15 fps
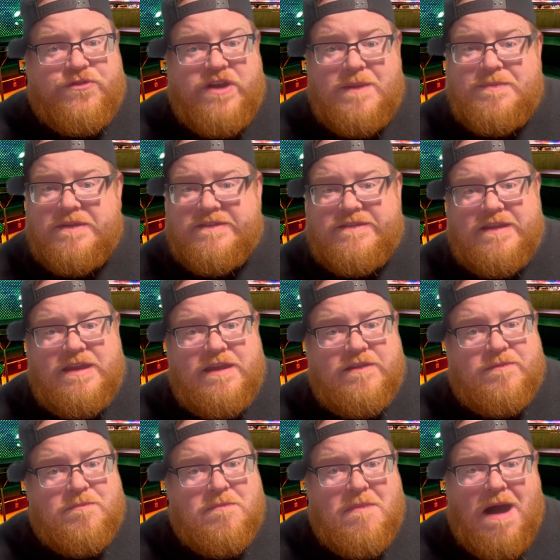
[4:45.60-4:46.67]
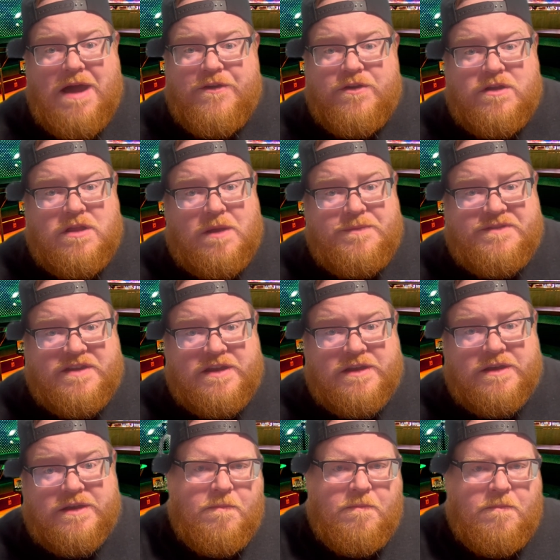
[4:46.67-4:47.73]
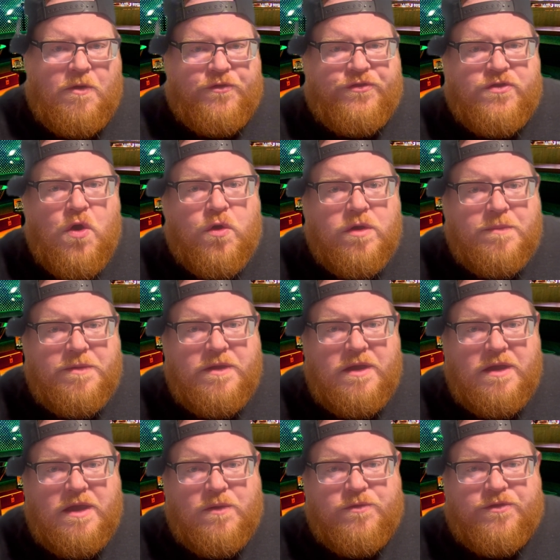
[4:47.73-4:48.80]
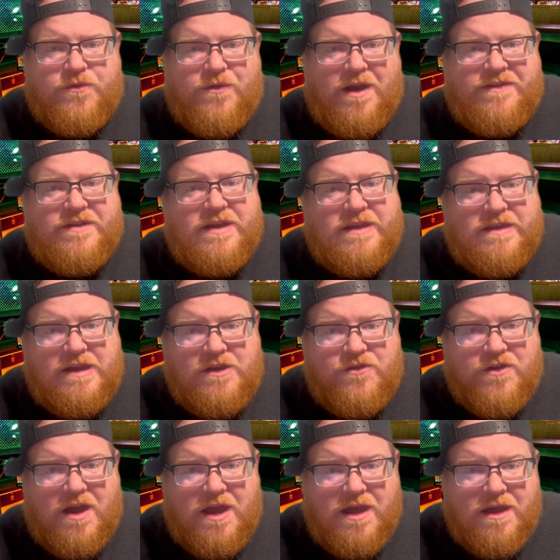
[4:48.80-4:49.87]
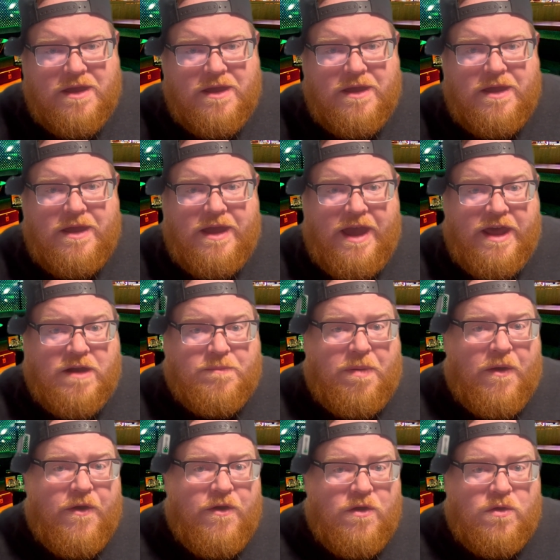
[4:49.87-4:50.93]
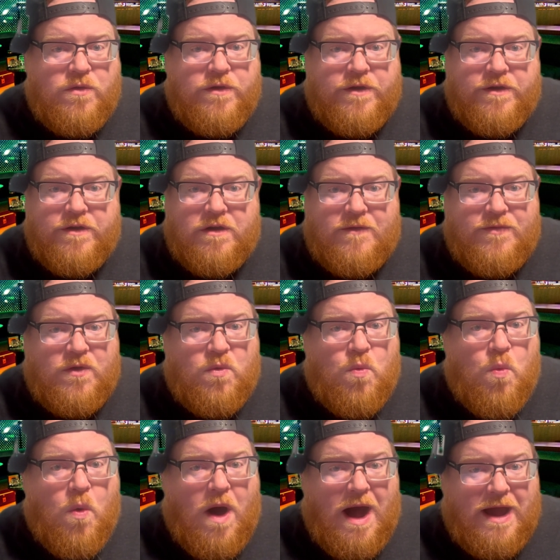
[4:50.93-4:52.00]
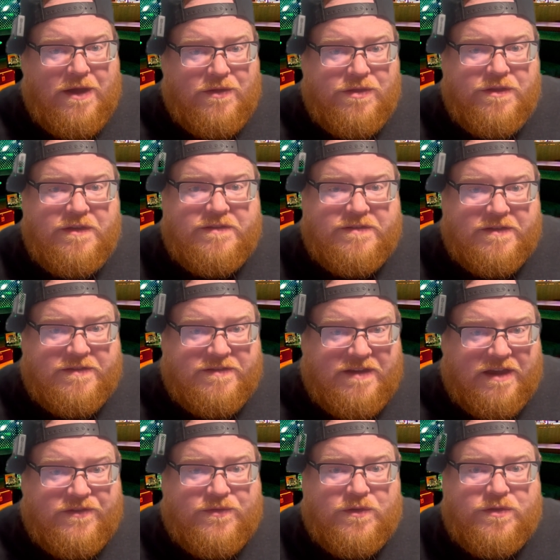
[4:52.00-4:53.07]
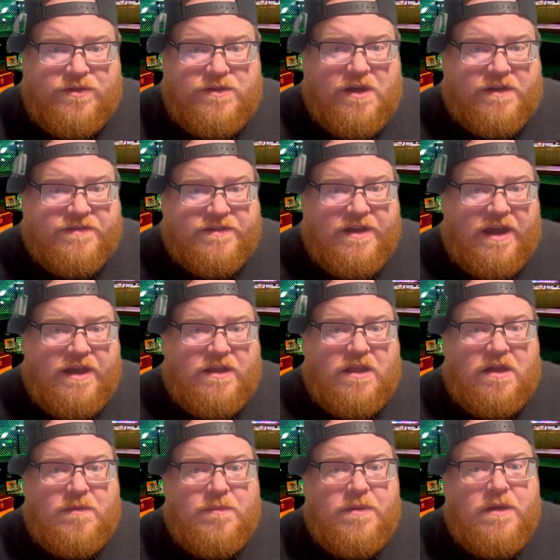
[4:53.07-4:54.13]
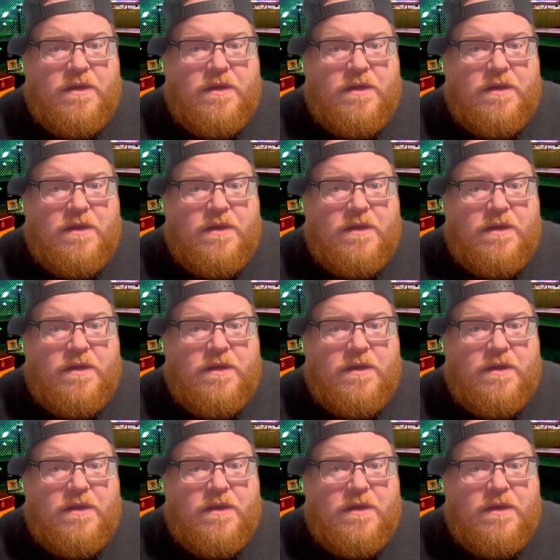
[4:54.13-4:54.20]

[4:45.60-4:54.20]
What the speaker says: shape the city's modern club scene. Most notably, he was the resident DJ and a part owner of the wildly successful Dust nightclub